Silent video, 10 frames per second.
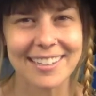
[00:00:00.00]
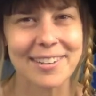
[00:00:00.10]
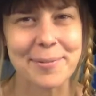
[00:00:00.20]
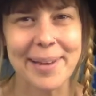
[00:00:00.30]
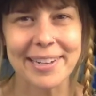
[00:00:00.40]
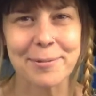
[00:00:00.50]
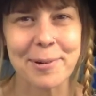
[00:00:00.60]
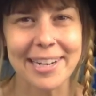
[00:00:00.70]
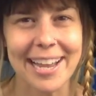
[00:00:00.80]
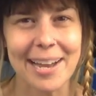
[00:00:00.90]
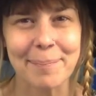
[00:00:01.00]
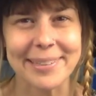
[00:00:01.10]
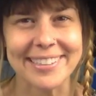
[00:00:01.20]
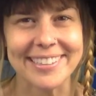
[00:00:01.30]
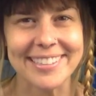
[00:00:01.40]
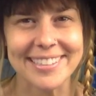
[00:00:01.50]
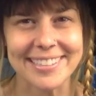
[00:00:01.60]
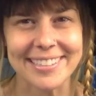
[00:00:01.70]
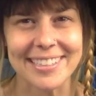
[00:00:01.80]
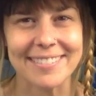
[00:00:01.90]
No matter what happens,
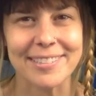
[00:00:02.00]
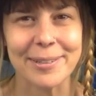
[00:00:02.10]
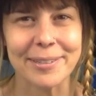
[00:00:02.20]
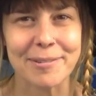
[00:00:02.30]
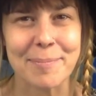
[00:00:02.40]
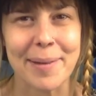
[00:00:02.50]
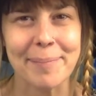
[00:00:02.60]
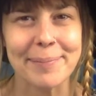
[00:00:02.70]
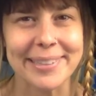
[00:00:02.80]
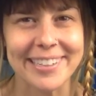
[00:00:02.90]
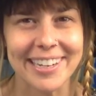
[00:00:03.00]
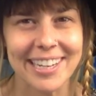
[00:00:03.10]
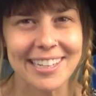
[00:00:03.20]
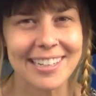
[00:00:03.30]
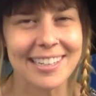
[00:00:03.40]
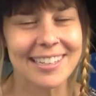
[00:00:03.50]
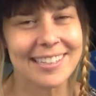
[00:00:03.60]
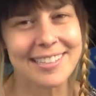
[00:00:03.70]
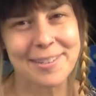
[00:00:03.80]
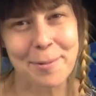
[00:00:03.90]
if you can remember
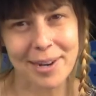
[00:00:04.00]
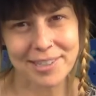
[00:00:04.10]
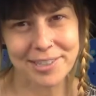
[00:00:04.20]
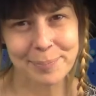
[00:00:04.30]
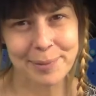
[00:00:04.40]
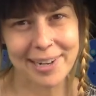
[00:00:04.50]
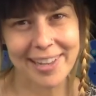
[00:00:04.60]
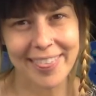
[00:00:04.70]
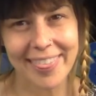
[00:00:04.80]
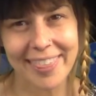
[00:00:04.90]
to watch your breath,